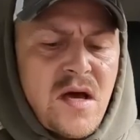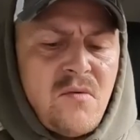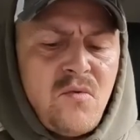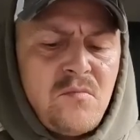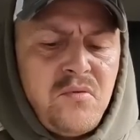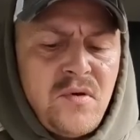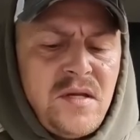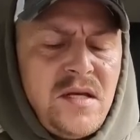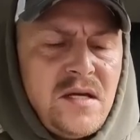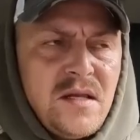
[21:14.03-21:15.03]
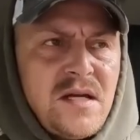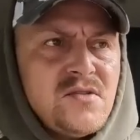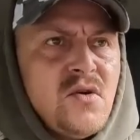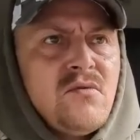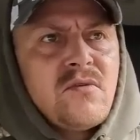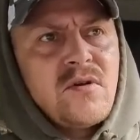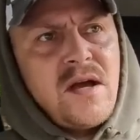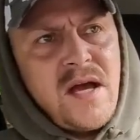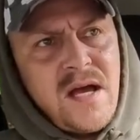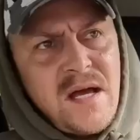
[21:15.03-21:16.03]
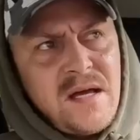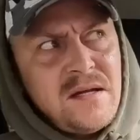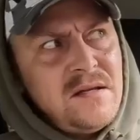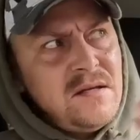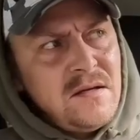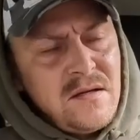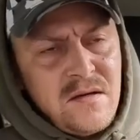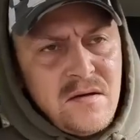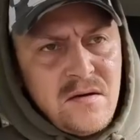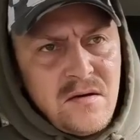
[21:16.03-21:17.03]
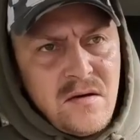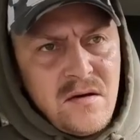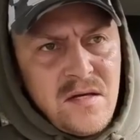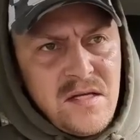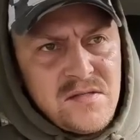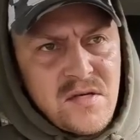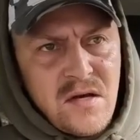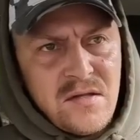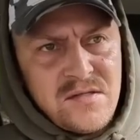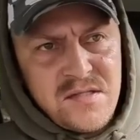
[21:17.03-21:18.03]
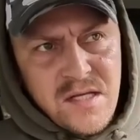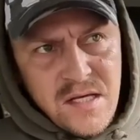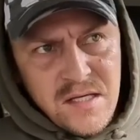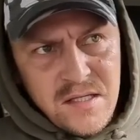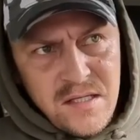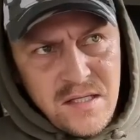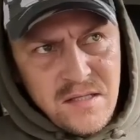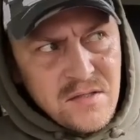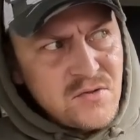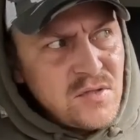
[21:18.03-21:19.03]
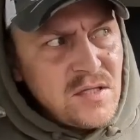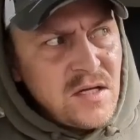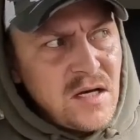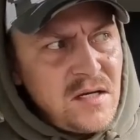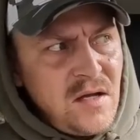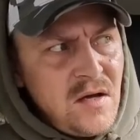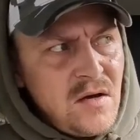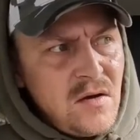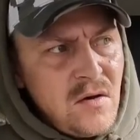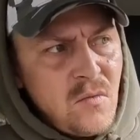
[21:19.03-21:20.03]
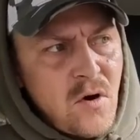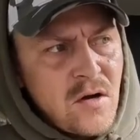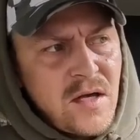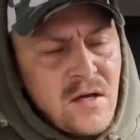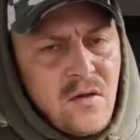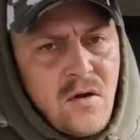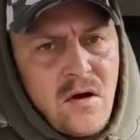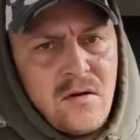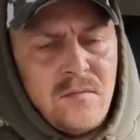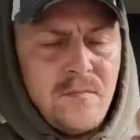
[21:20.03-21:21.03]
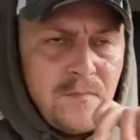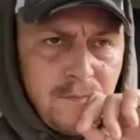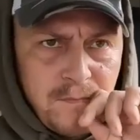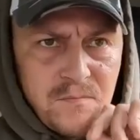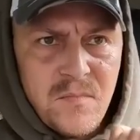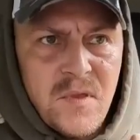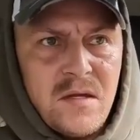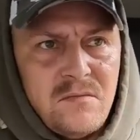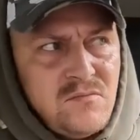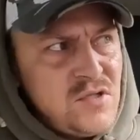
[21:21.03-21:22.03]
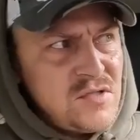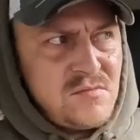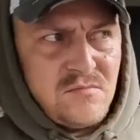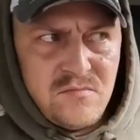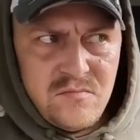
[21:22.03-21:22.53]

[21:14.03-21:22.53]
at one point, he glanced over and he saw this thing in the tree line walking along. Just